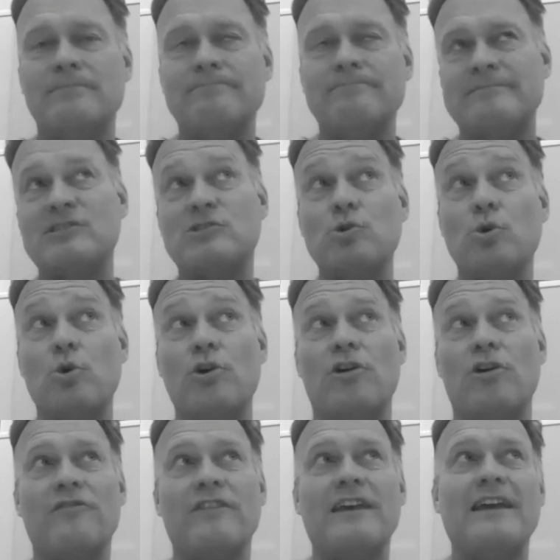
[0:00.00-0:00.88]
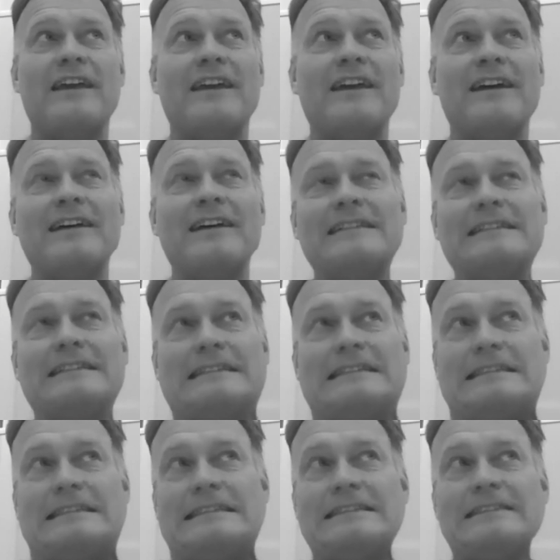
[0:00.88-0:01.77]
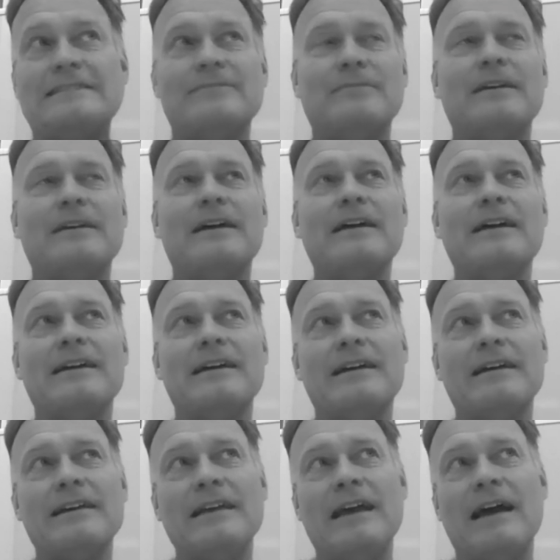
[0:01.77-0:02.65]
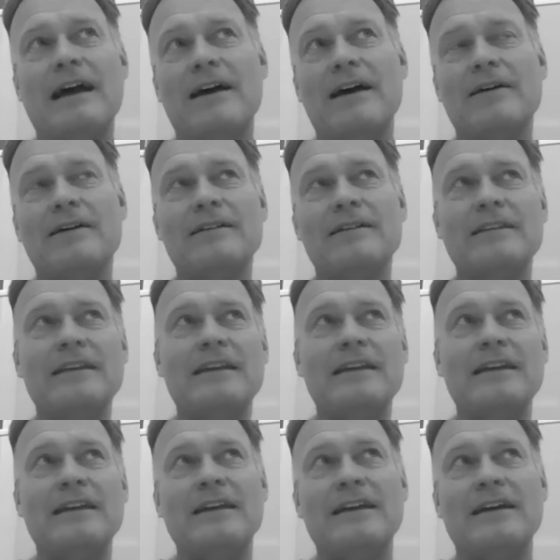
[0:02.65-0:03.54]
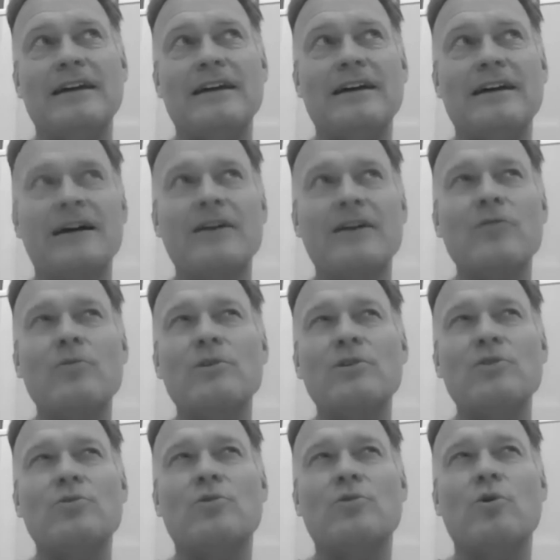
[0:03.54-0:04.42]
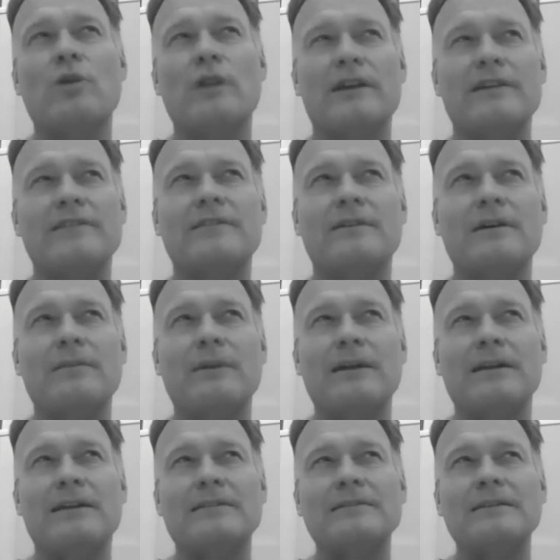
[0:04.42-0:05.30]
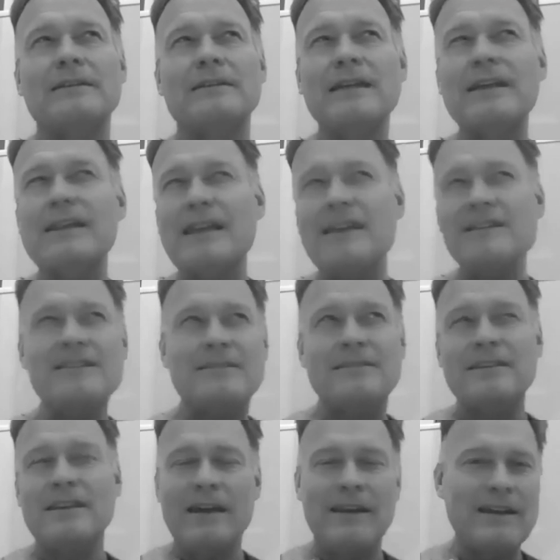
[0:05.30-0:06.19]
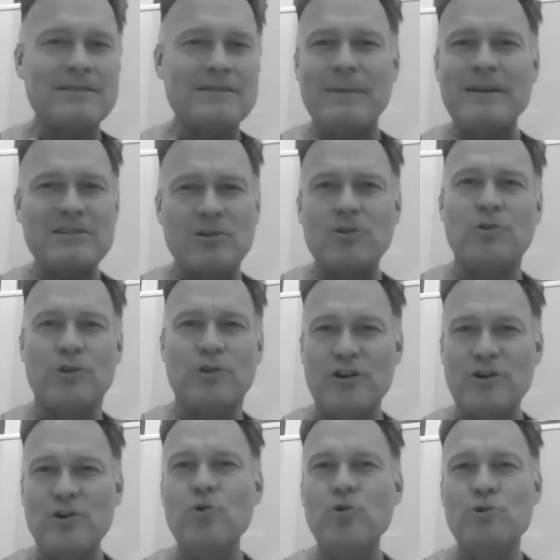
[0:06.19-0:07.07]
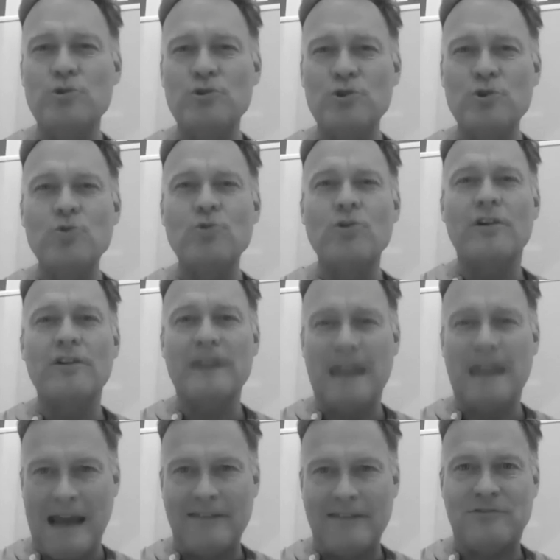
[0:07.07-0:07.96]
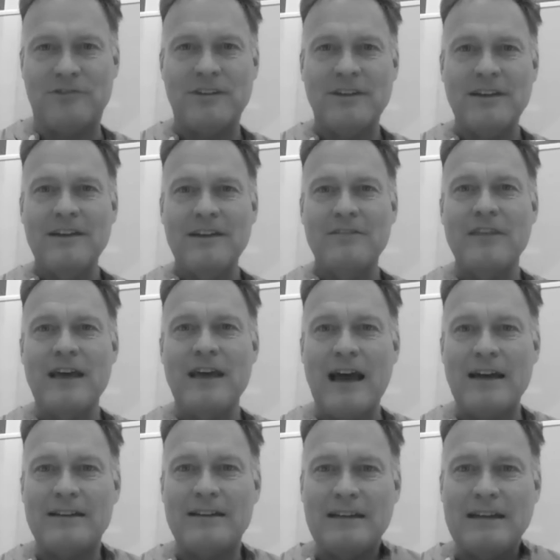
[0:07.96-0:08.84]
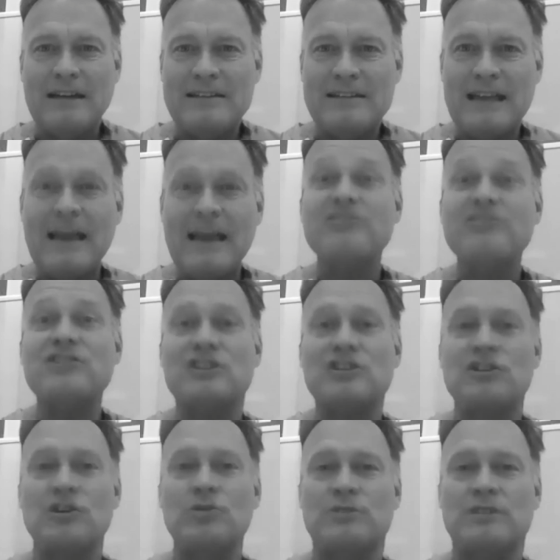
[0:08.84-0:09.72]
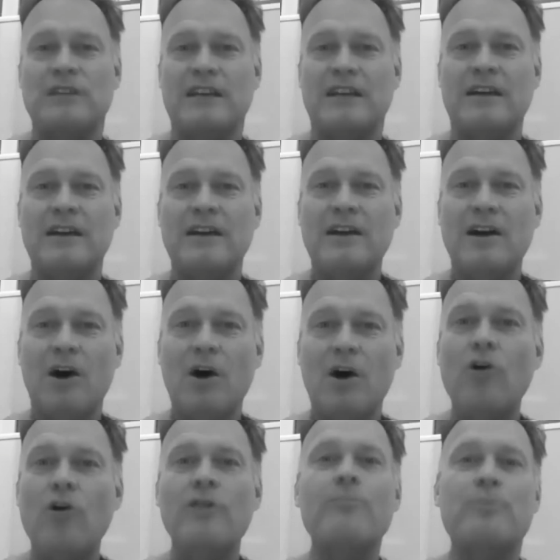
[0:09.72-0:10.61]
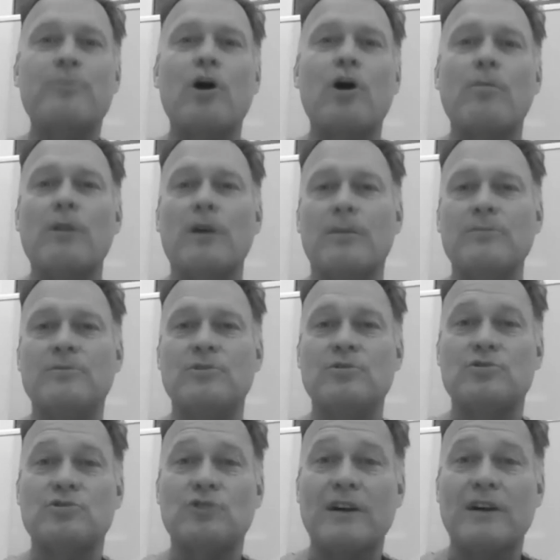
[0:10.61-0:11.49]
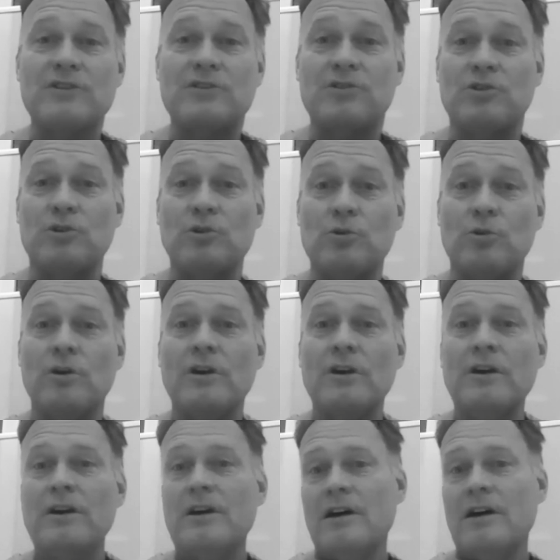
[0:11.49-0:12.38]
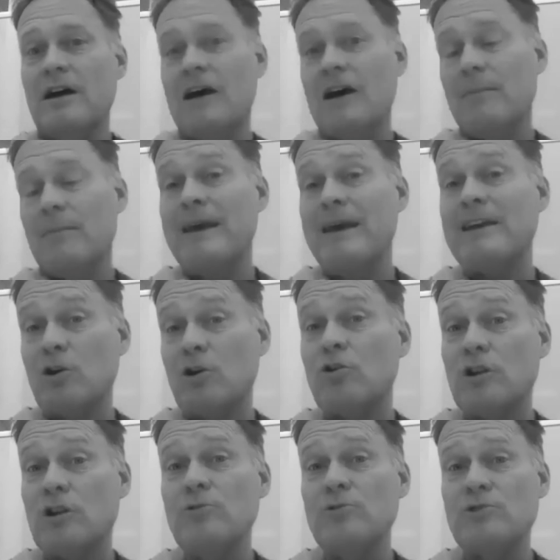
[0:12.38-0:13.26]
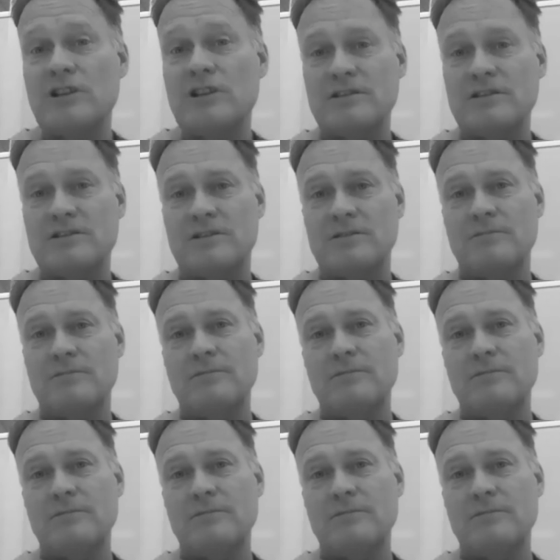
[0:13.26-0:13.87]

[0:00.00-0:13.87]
sort of the I don't know what you call it, but that's basically the neural net that is executing on a problem to try to make conclusions.